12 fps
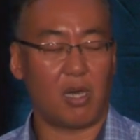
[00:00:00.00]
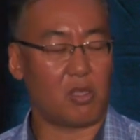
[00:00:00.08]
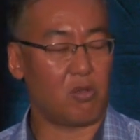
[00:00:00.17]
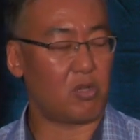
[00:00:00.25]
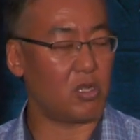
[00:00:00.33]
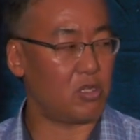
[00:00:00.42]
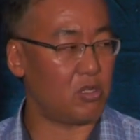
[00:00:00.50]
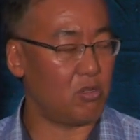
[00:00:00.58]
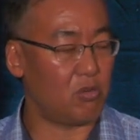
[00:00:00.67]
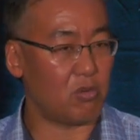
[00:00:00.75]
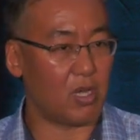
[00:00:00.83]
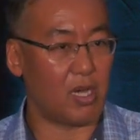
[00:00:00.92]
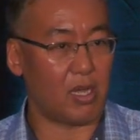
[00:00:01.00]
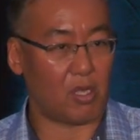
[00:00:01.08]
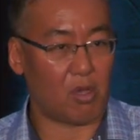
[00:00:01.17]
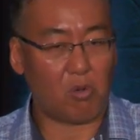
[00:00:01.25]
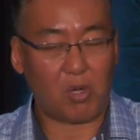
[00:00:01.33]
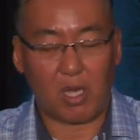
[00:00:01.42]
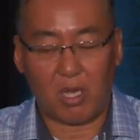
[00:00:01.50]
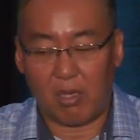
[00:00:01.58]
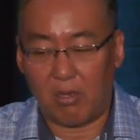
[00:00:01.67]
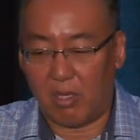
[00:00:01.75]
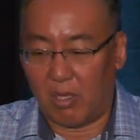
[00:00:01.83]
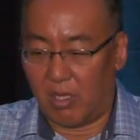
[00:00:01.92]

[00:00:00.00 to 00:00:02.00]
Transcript: You could do yoga.